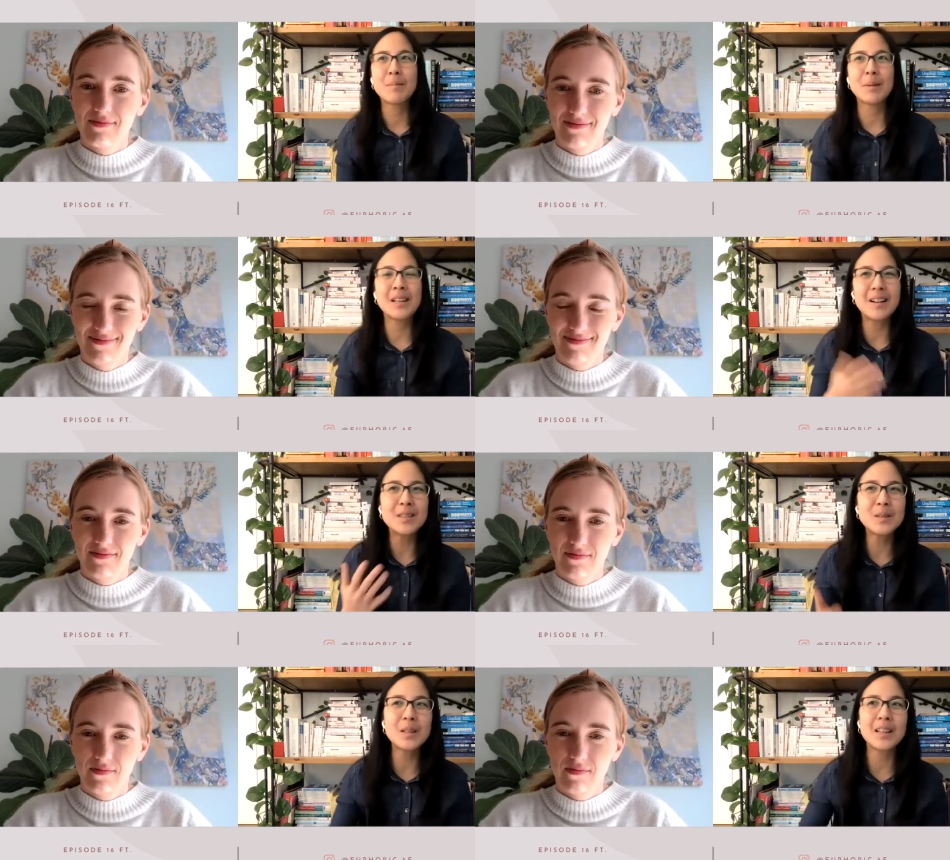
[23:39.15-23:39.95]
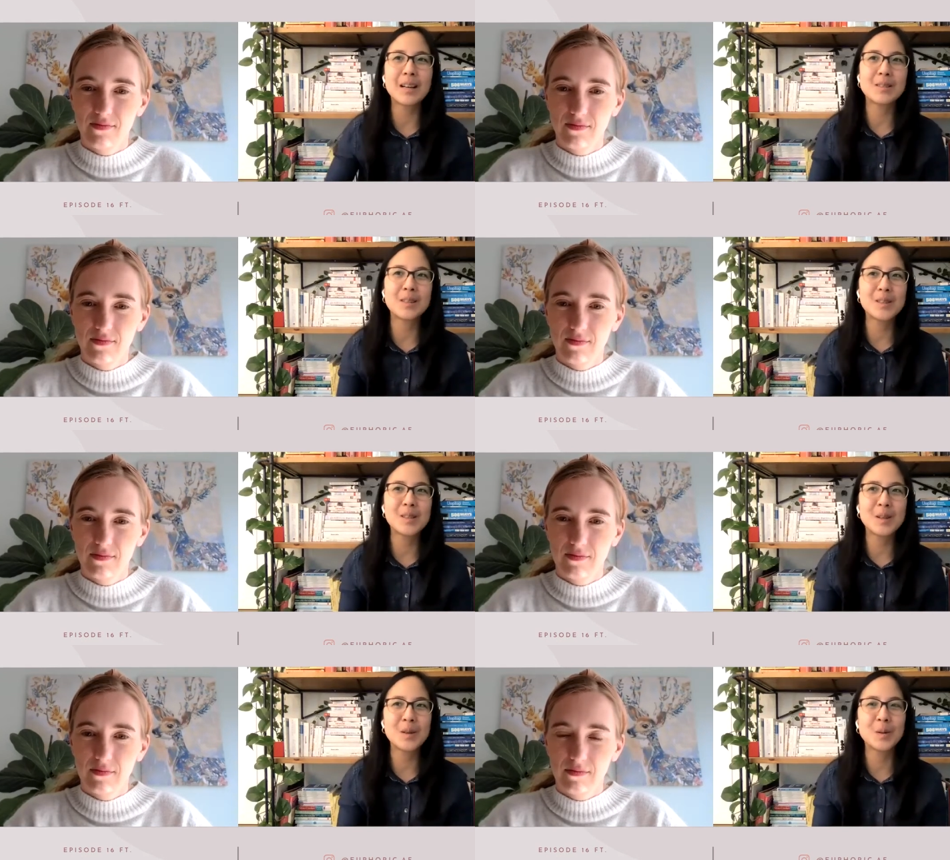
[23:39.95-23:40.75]
Speaker 1: But it also allows you
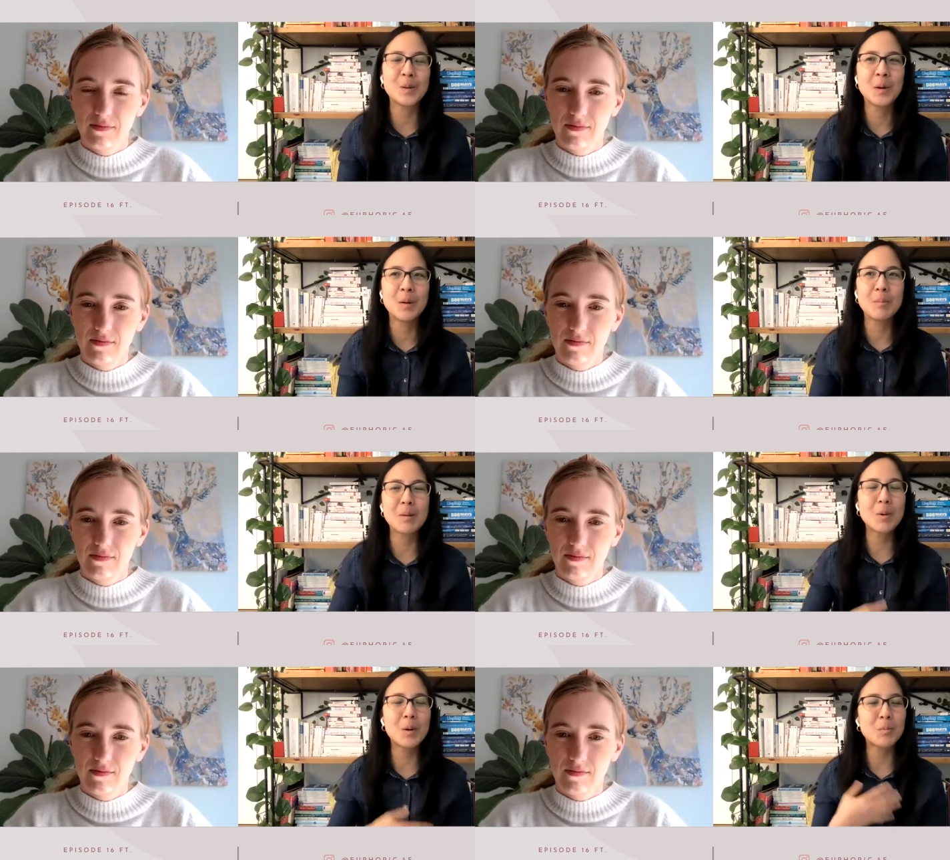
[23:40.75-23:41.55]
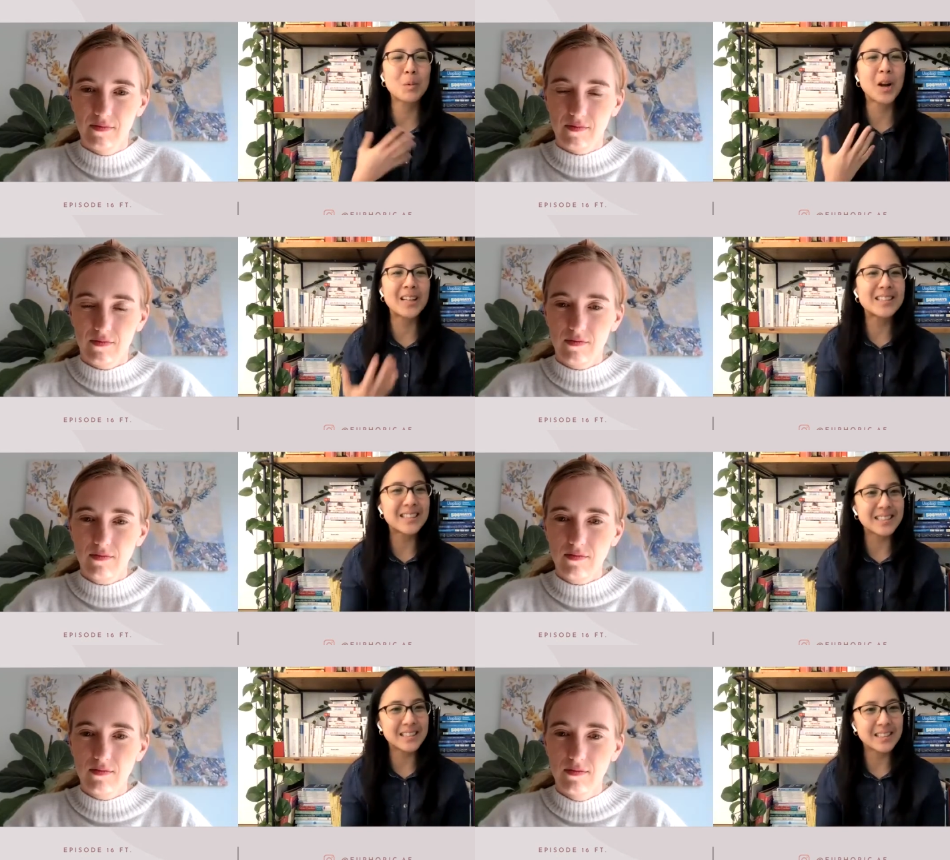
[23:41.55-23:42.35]
to be more
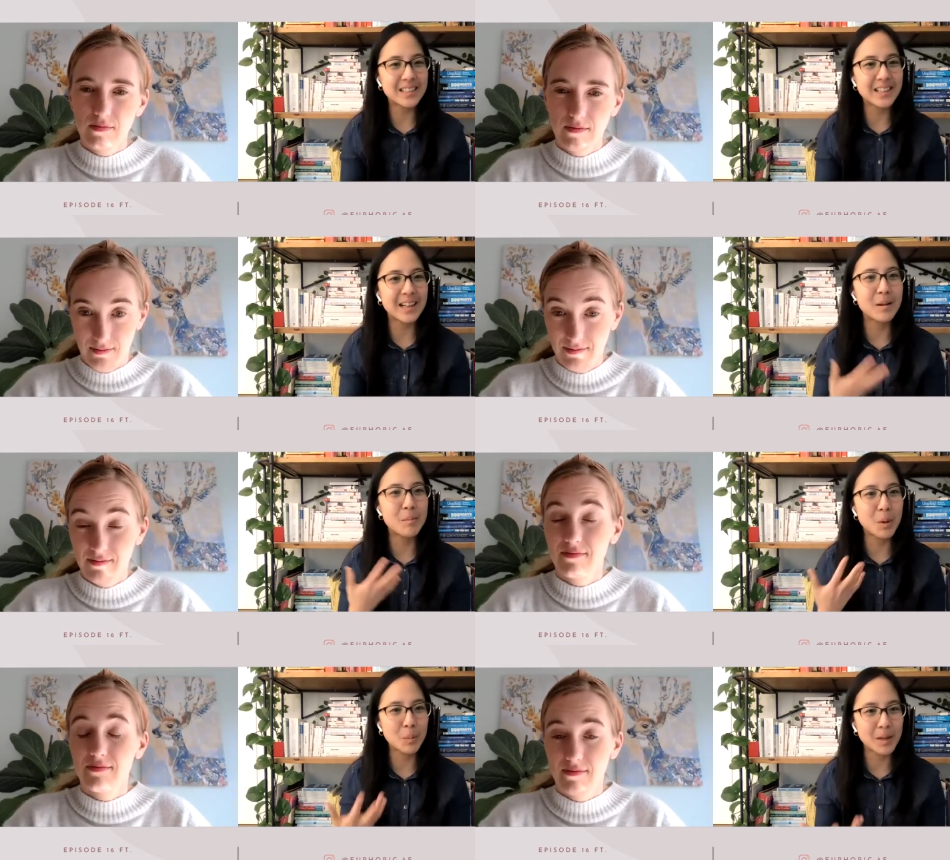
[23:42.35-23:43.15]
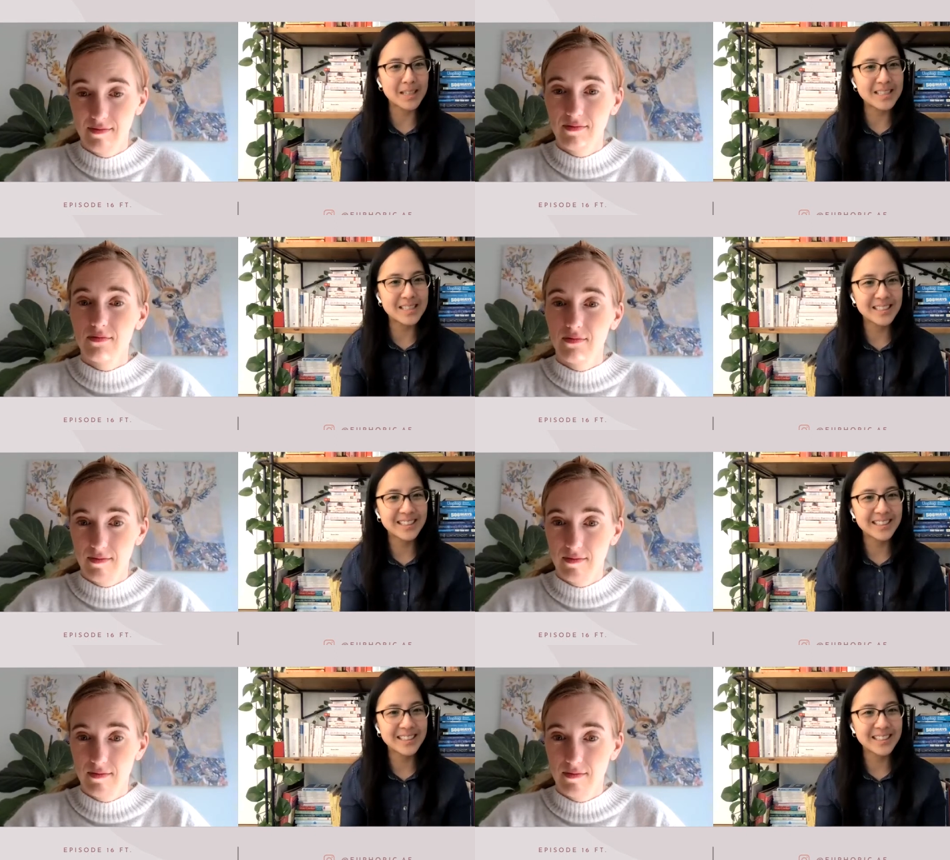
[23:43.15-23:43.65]
present in the moment.